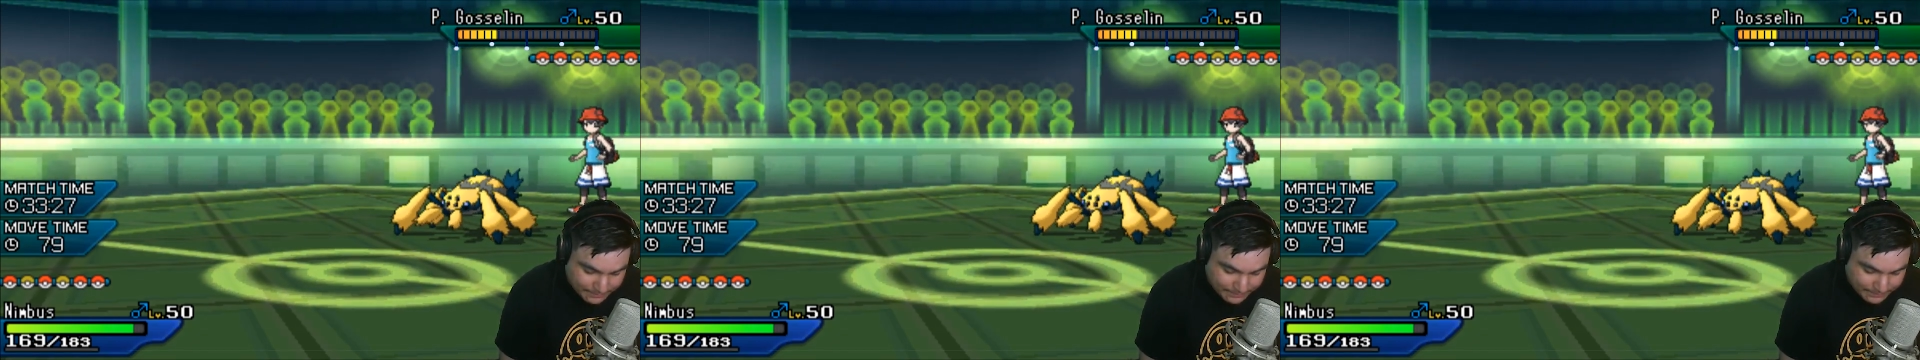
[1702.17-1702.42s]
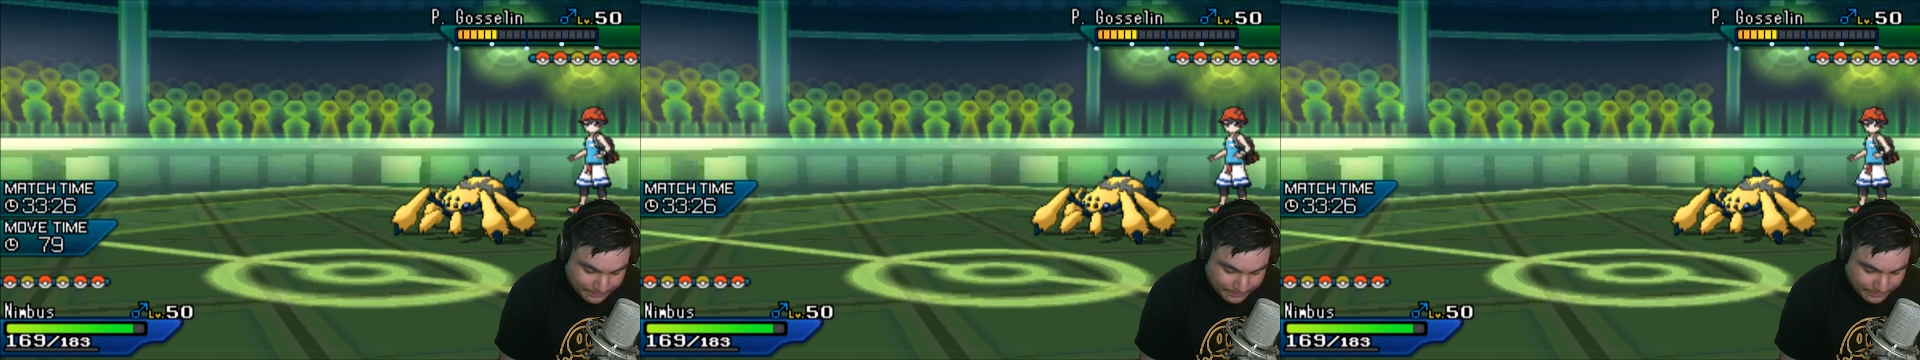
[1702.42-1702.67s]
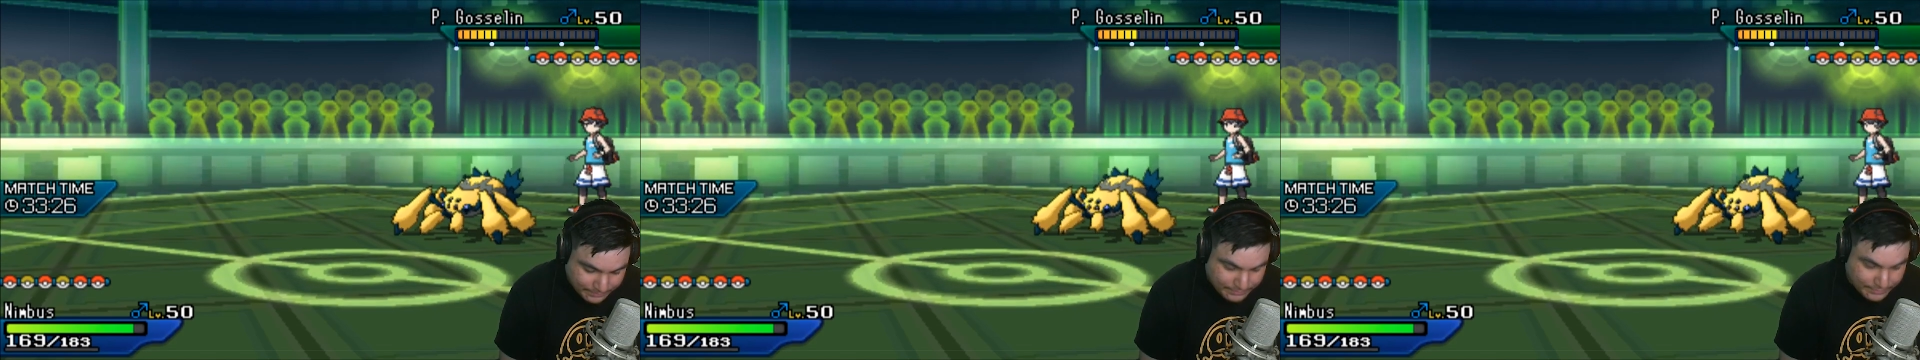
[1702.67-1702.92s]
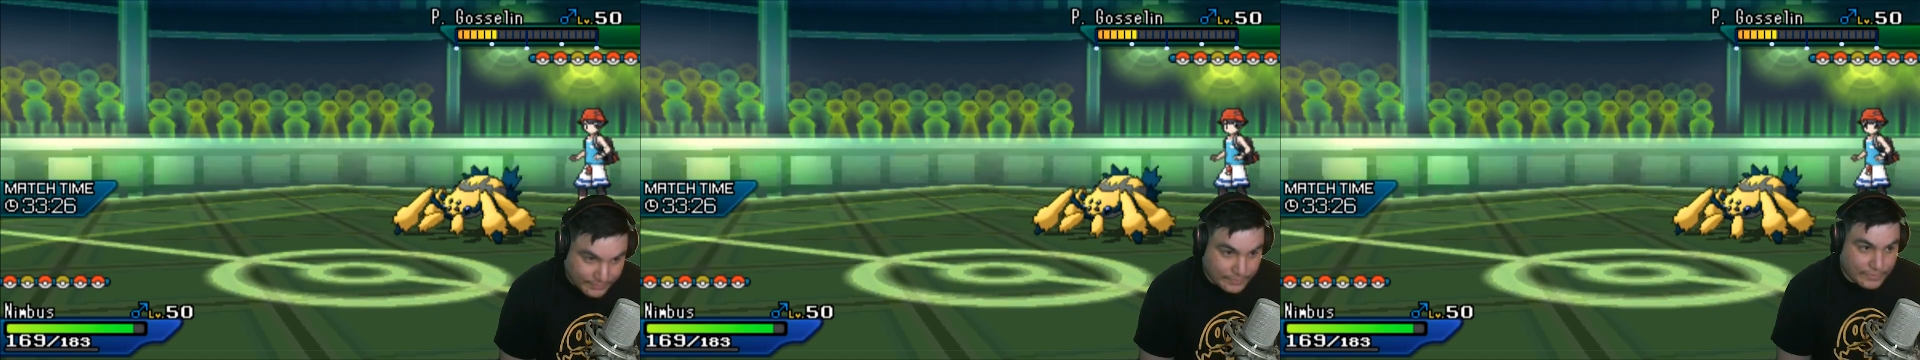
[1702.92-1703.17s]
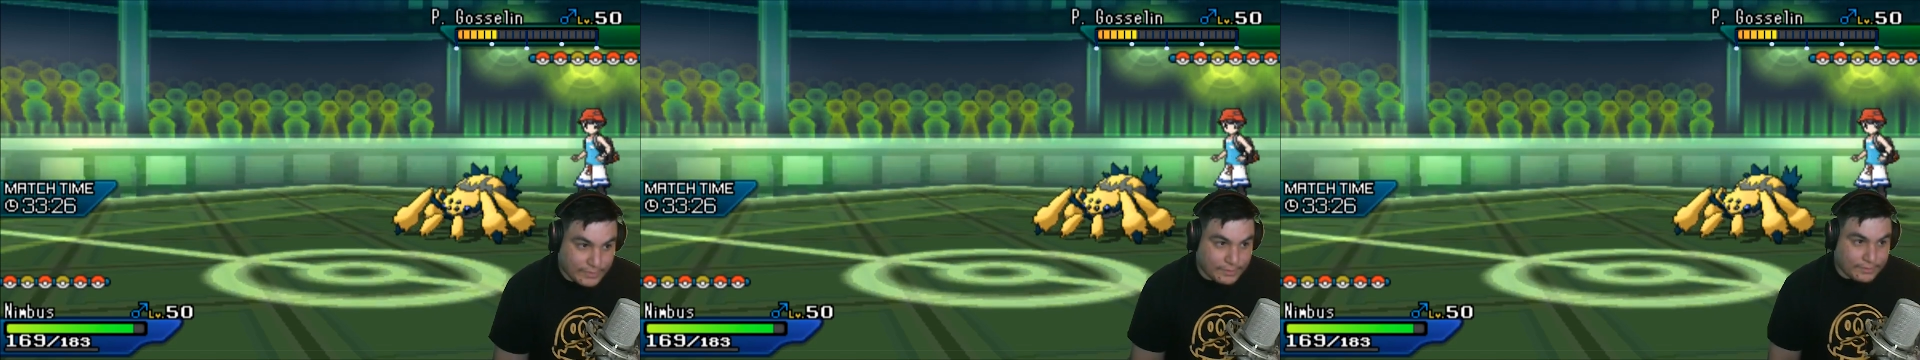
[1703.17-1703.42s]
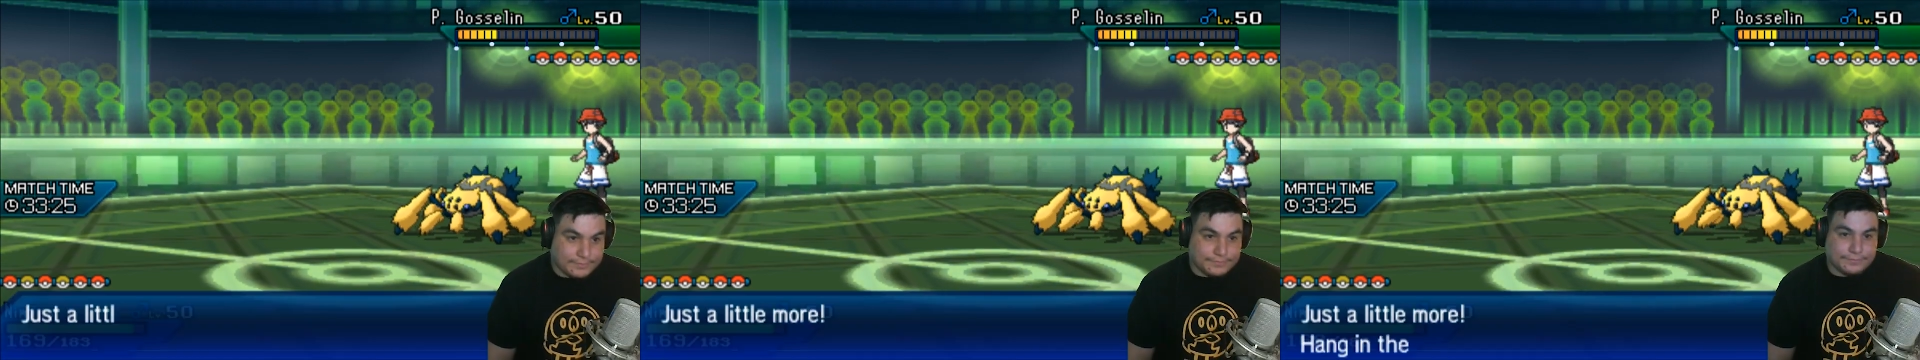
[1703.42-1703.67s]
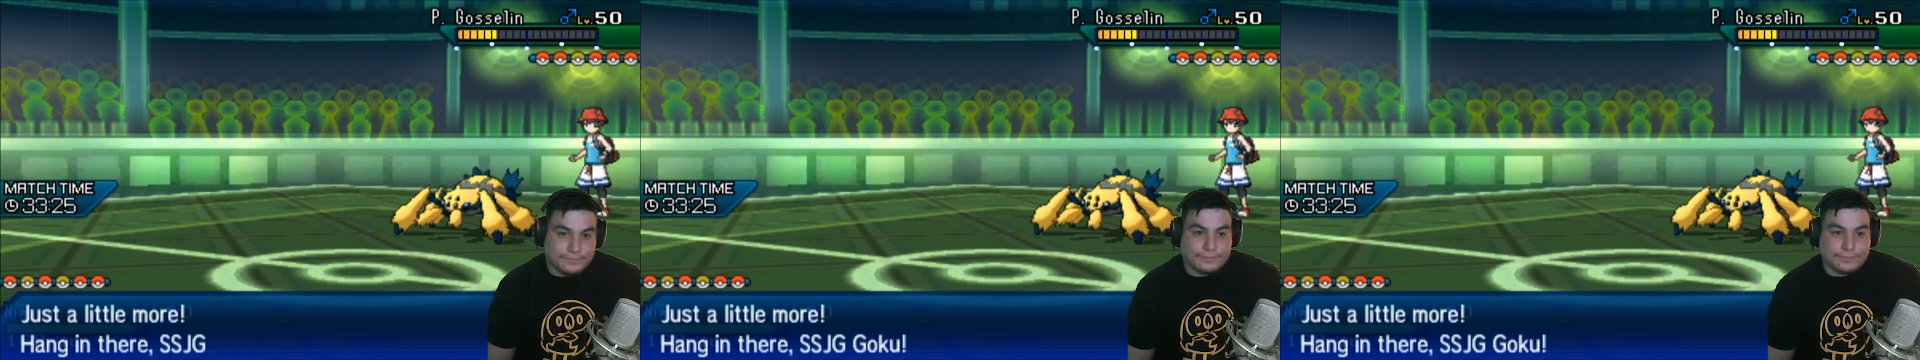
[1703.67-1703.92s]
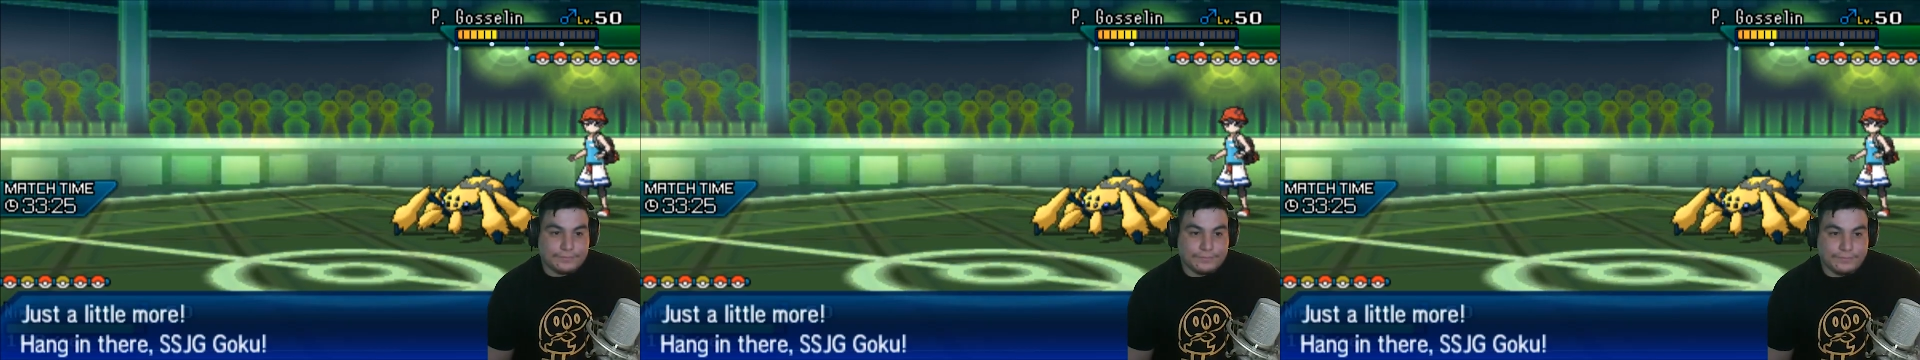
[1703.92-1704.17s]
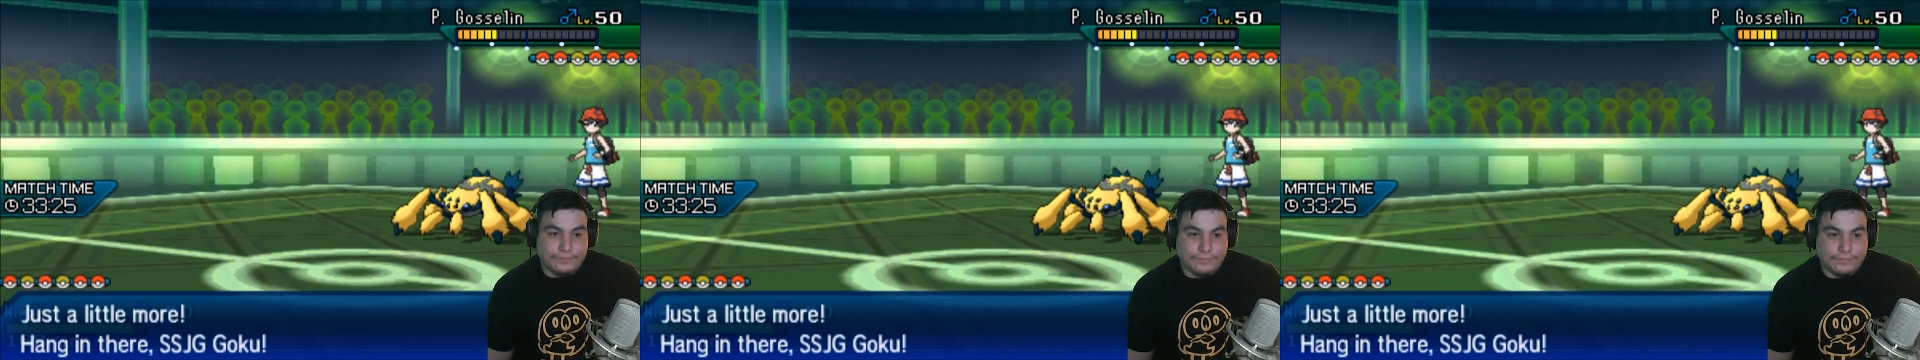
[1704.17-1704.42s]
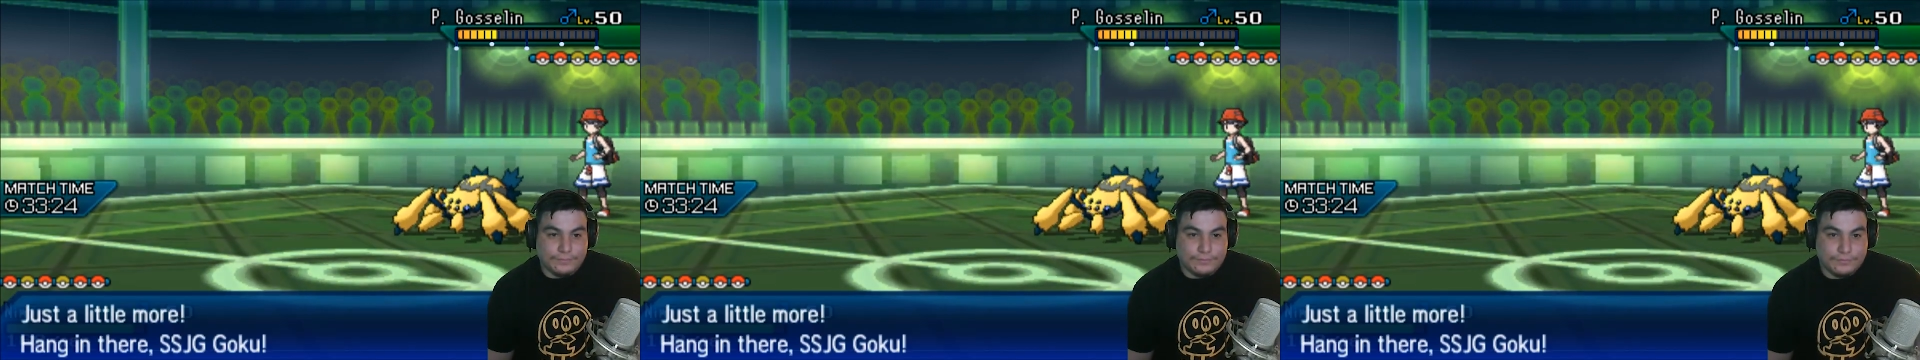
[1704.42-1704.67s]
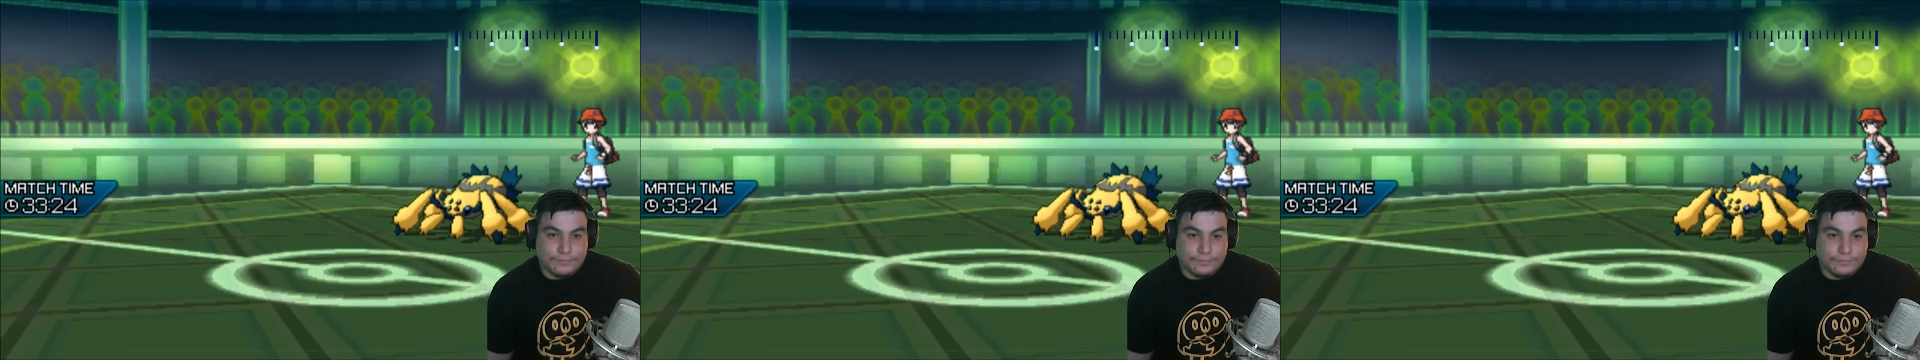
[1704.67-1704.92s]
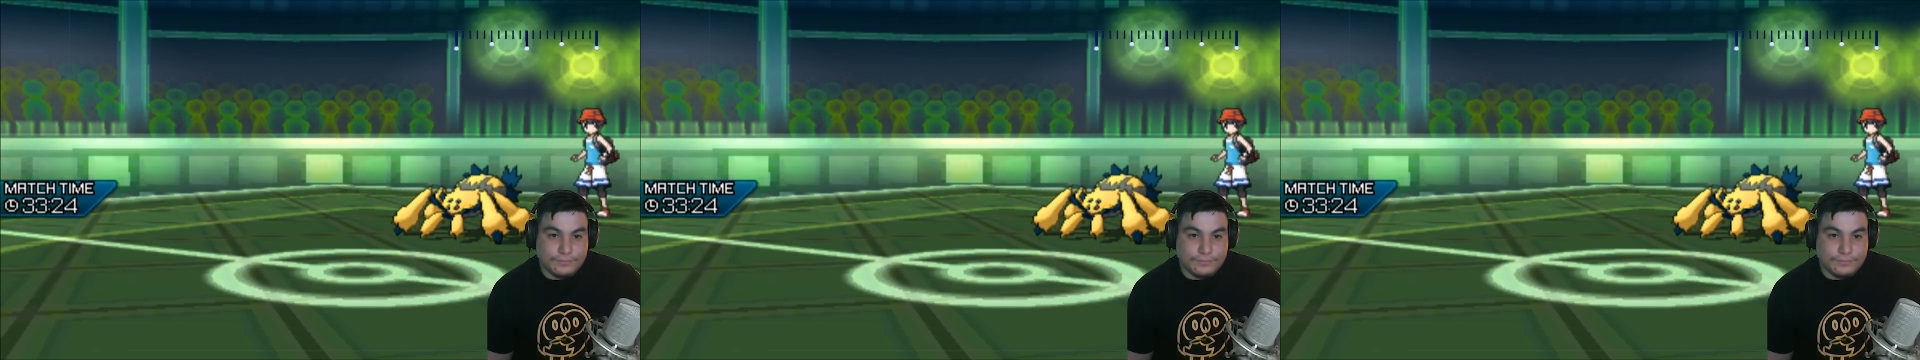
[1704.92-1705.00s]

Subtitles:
No one is speaking in this clip.